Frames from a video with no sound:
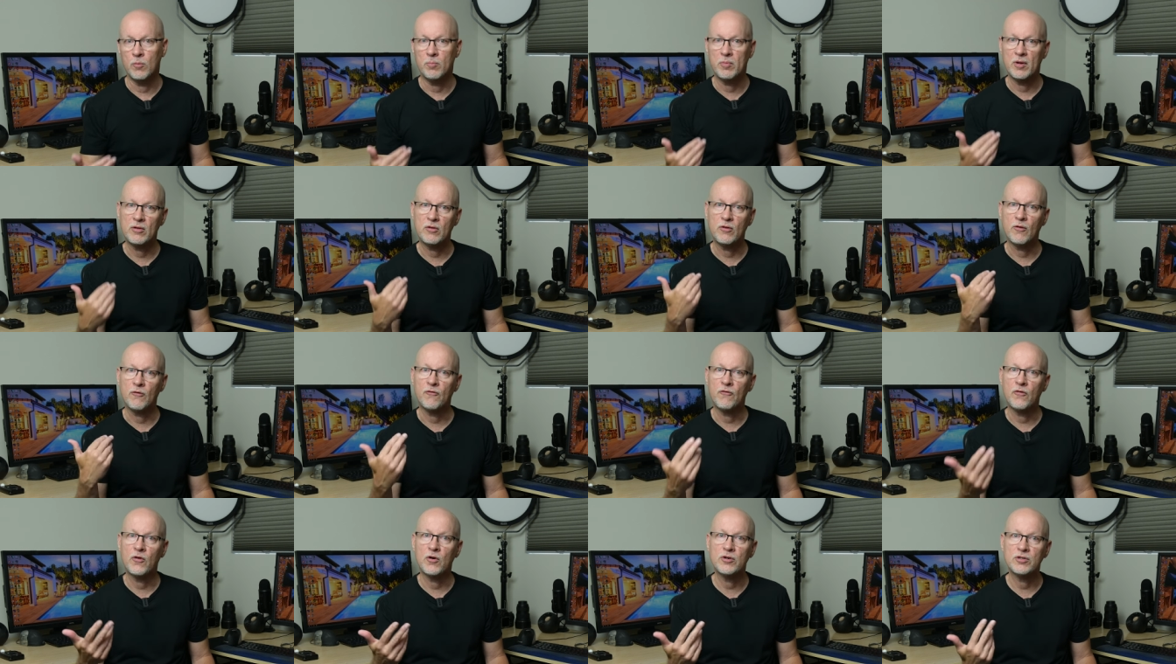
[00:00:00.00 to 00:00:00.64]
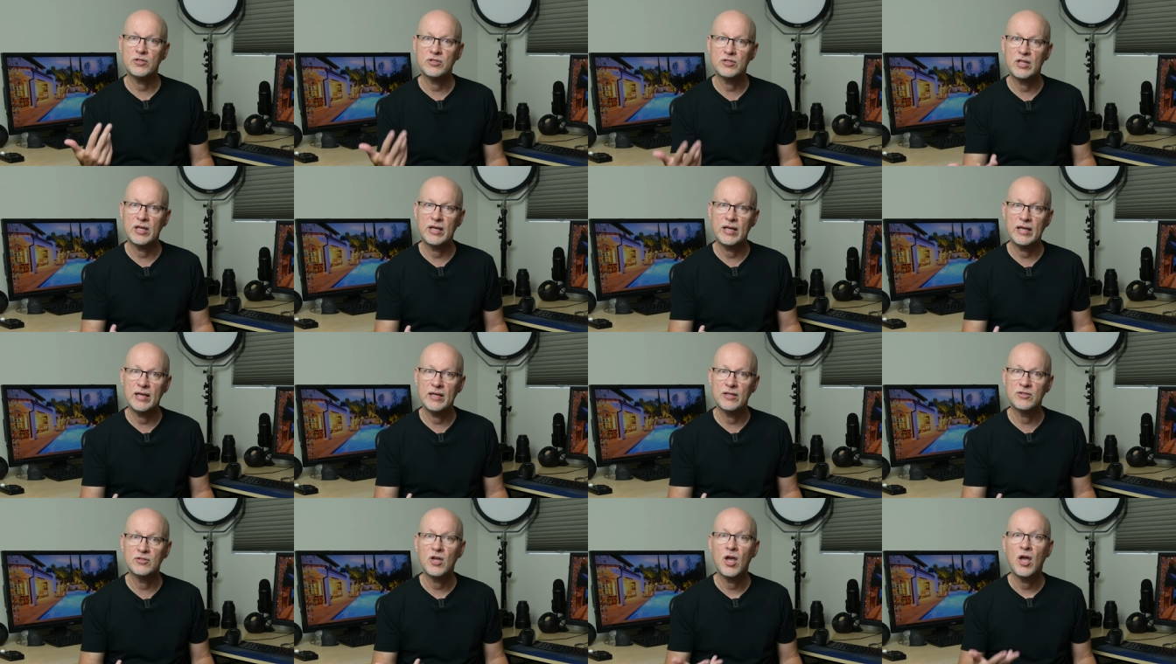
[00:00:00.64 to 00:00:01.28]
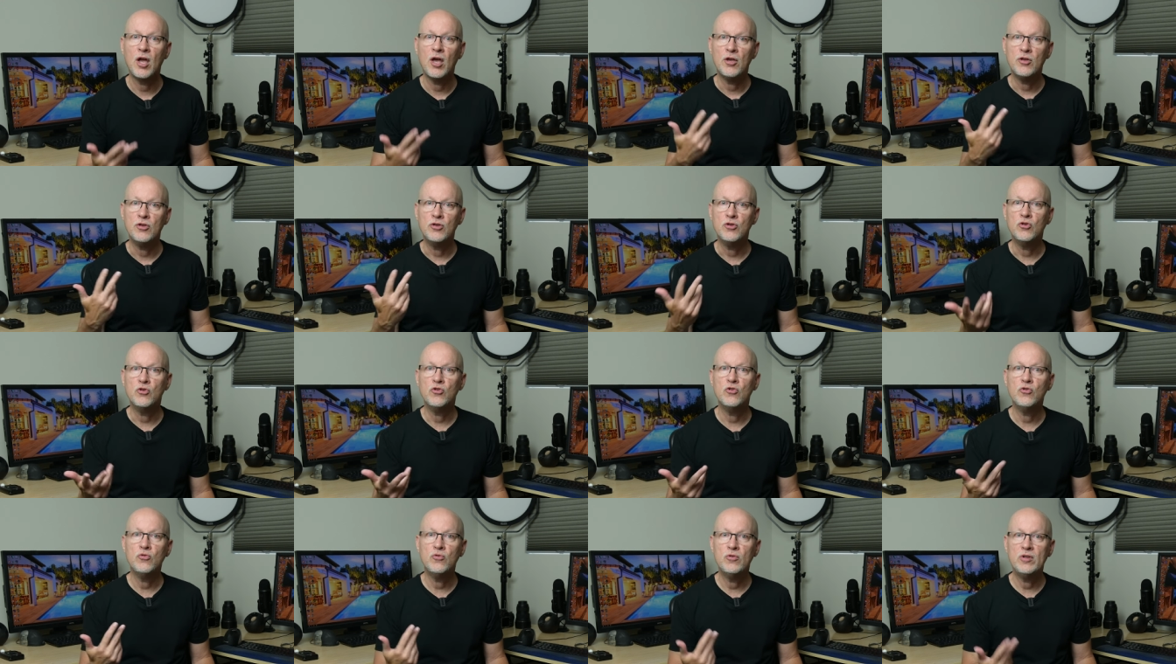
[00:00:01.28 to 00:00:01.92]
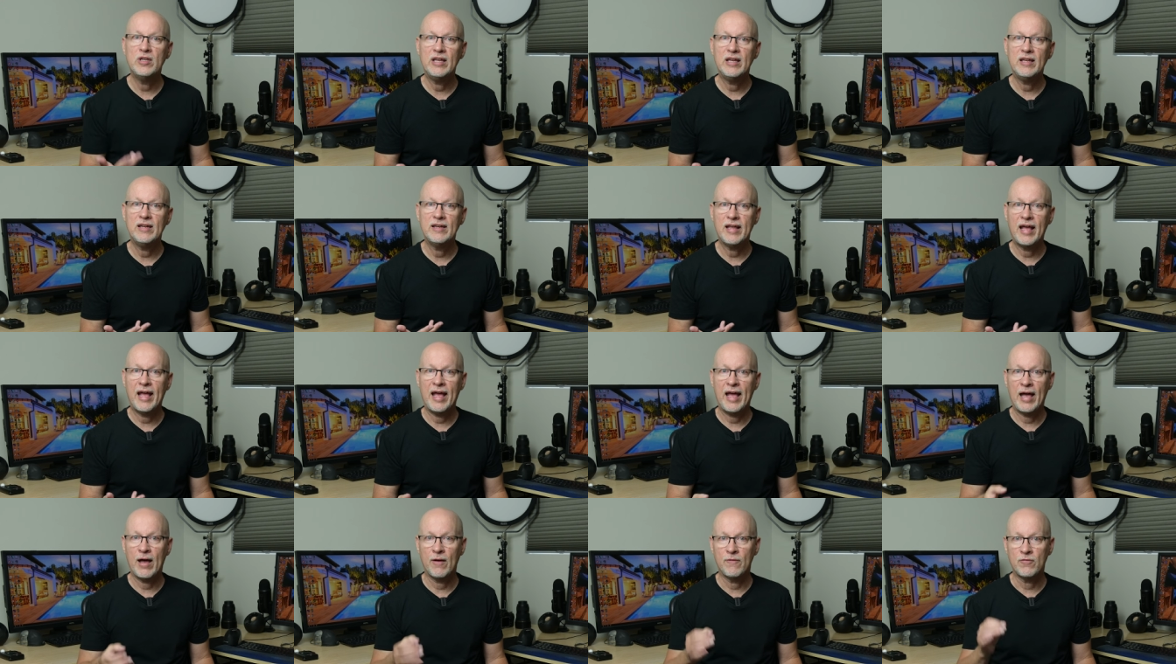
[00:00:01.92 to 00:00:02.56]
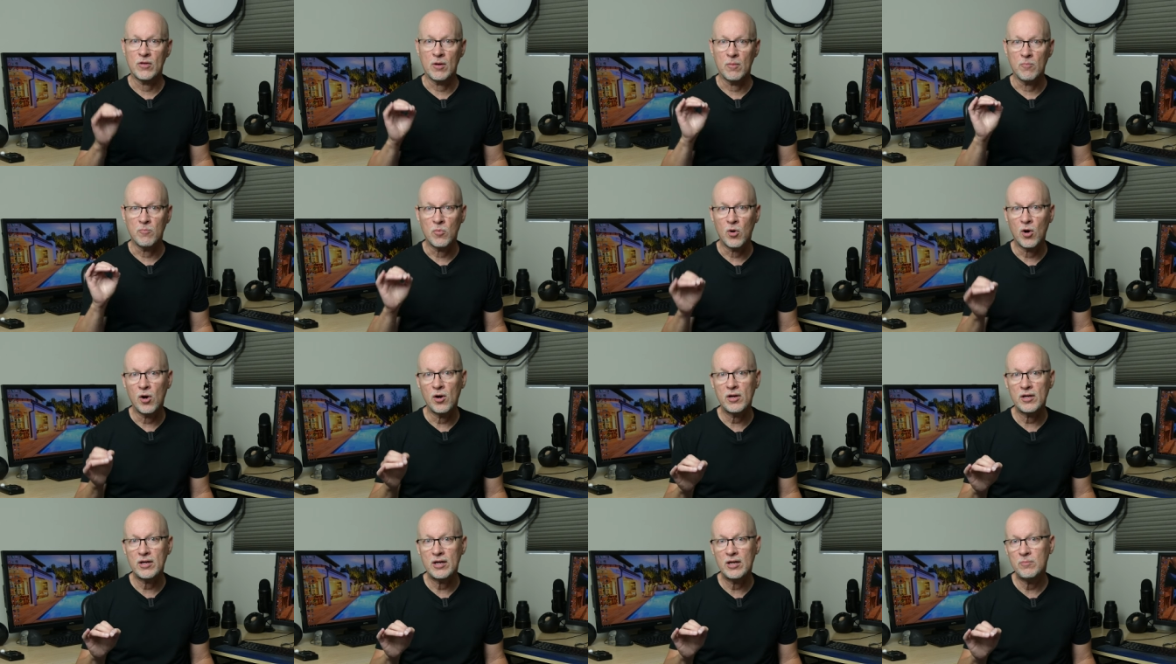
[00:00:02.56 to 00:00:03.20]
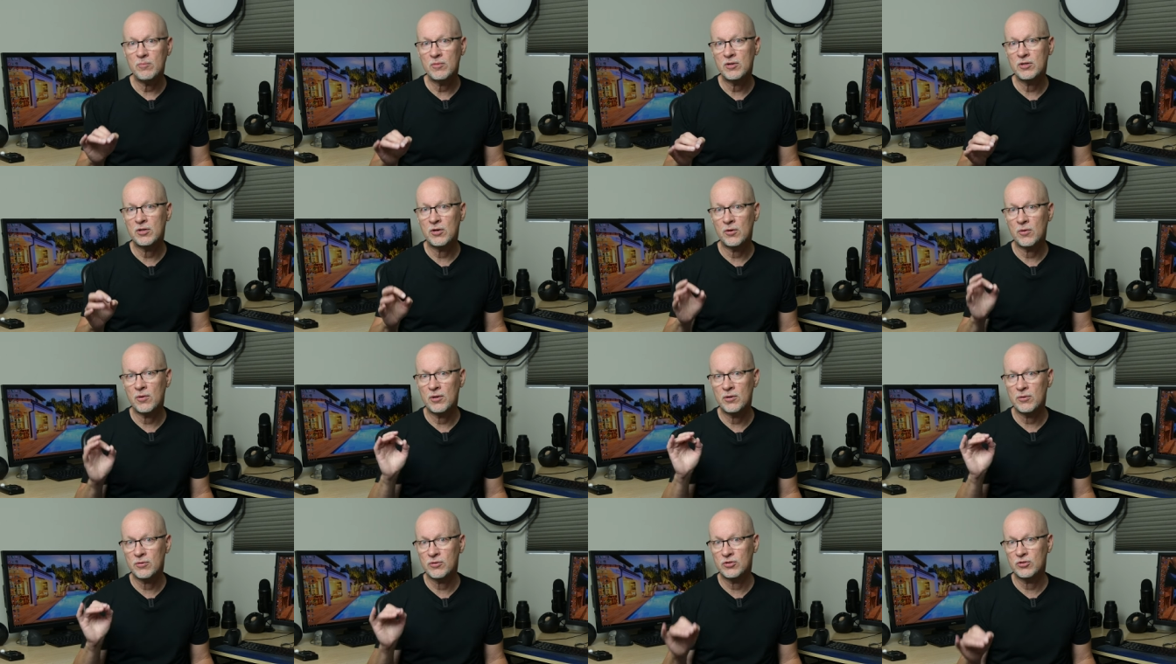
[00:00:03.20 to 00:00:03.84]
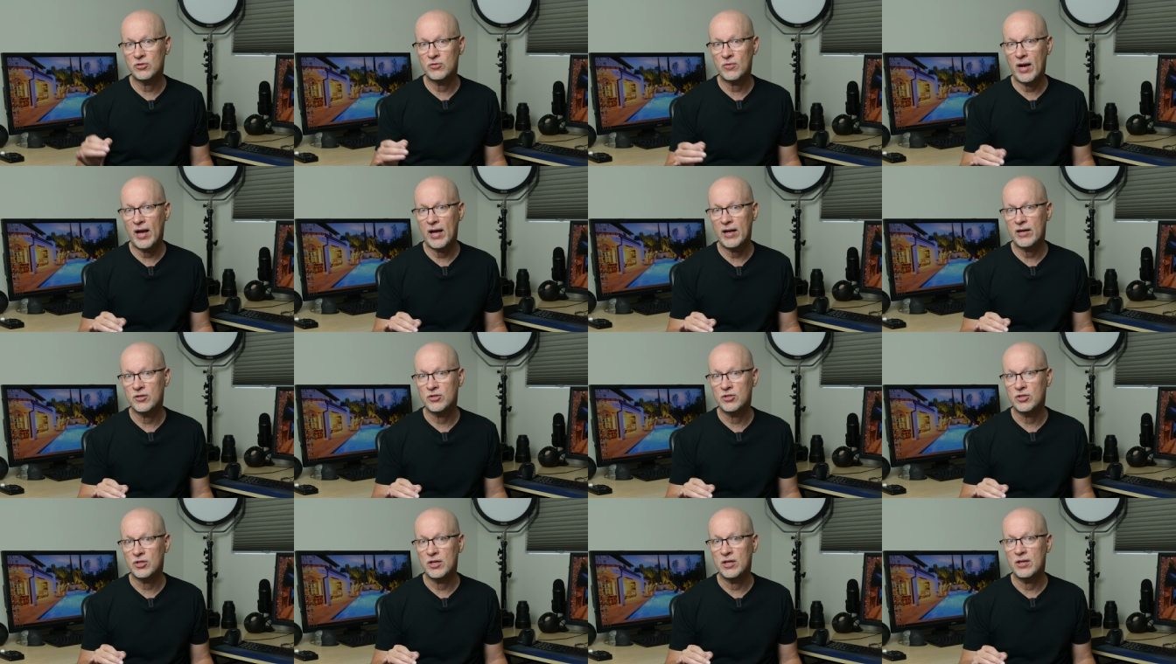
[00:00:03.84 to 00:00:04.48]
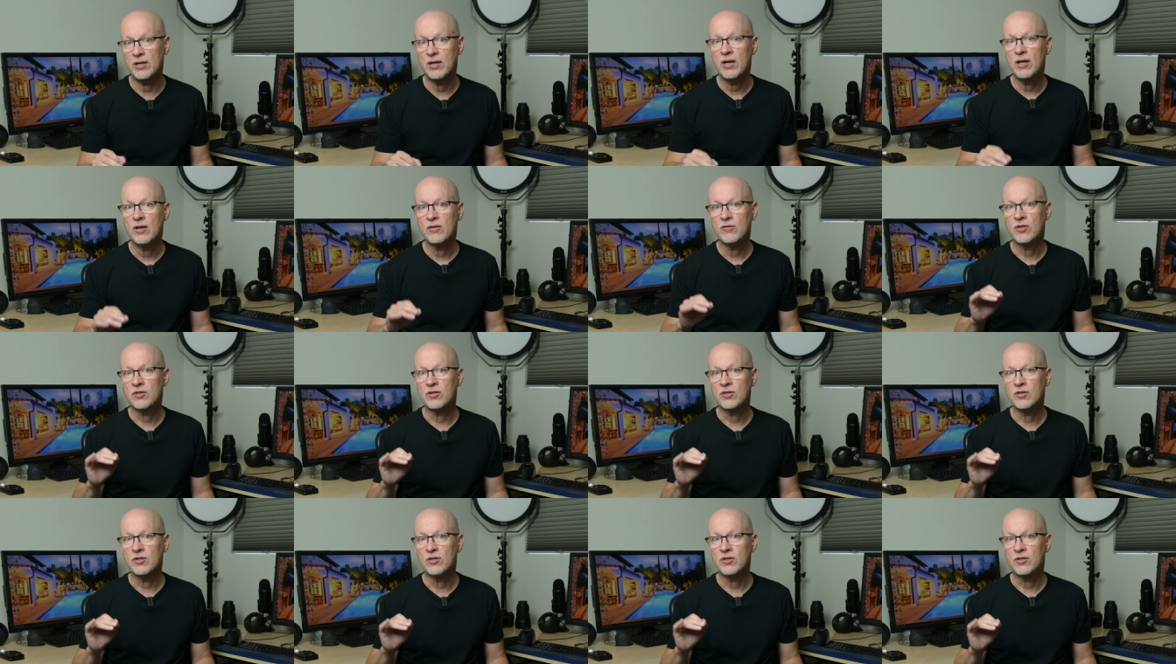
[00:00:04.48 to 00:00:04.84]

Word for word: But the first thing is, you need to have the marketing material strategy